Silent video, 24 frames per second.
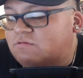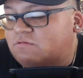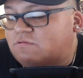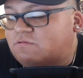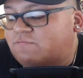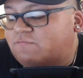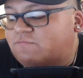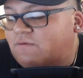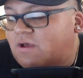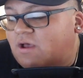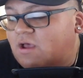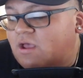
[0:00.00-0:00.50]
It's
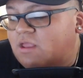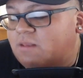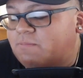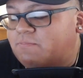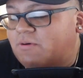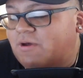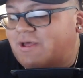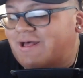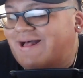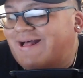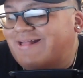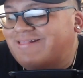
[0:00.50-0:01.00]
fine.
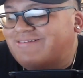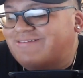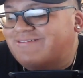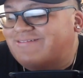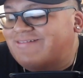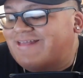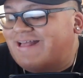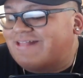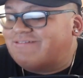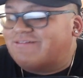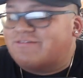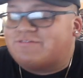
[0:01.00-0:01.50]
But at
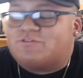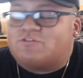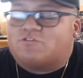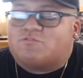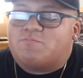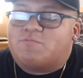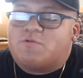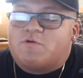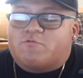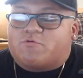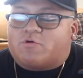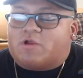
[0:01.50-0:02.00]
this,
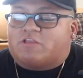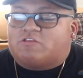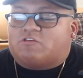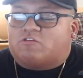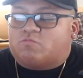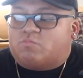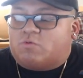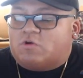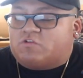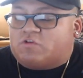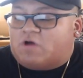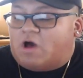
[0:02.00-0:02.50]
me, of course, I
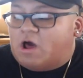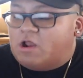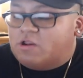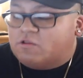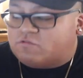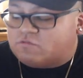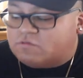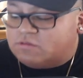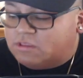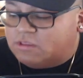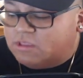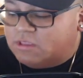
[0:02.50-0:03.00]
just wish,
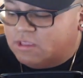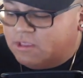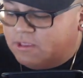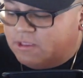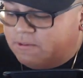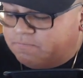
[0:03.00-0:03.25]
honestly,